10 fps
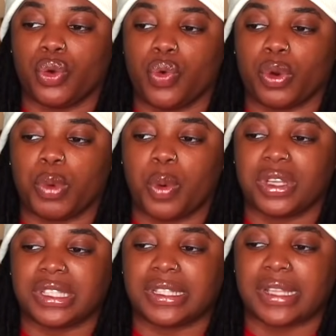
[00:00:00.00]
who or what
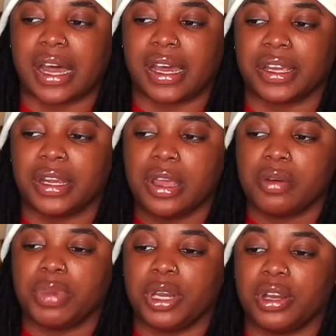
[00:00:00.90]
was inside,
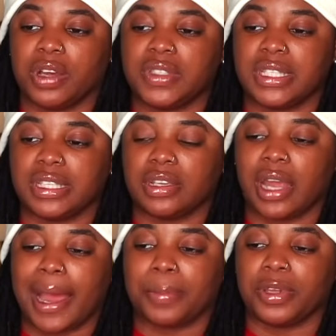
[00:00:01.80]
but enough to see it
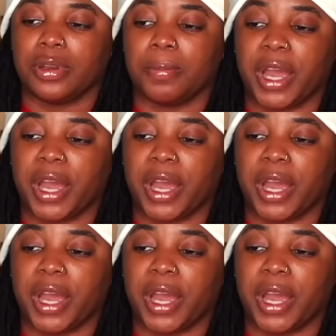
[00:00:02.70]
happen.